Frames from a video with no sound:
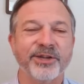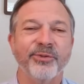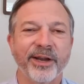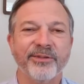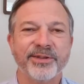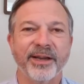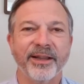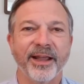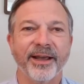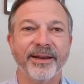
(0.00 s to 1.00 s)
way of saying
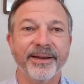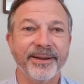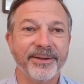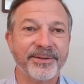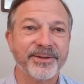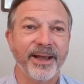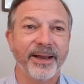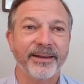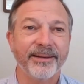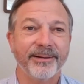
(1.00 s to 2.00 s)
that is that
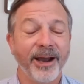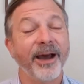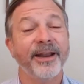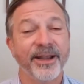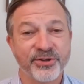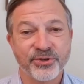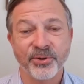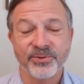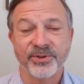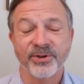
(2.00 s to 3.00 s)
God has
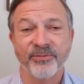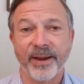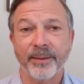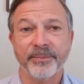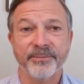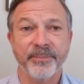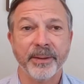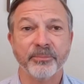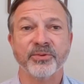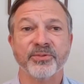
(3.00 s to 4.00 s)
chosen our family
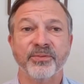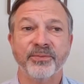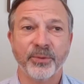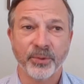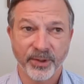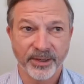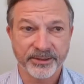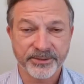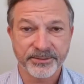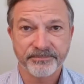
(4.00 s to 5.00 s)
members for
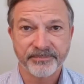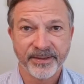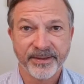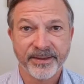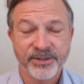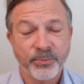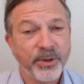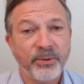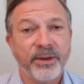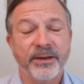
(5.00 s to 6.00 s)
us. So we
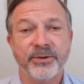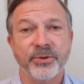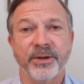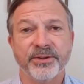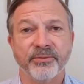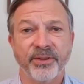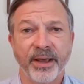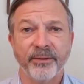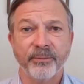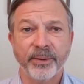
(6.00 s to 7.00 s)
don't get a choice over
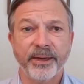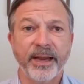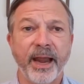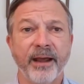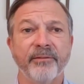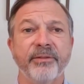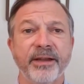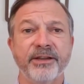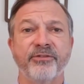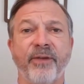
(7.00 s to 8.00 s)
that. We have
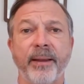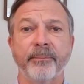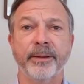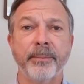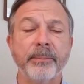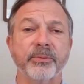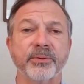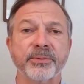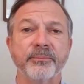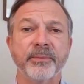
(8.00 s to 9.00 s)
these family
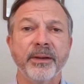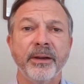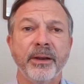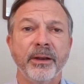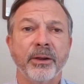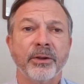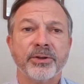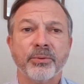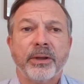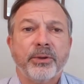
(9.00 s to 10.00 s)
members.
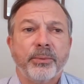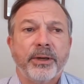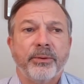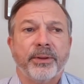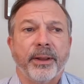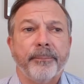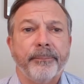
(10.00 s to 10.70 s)
So what do we do with them?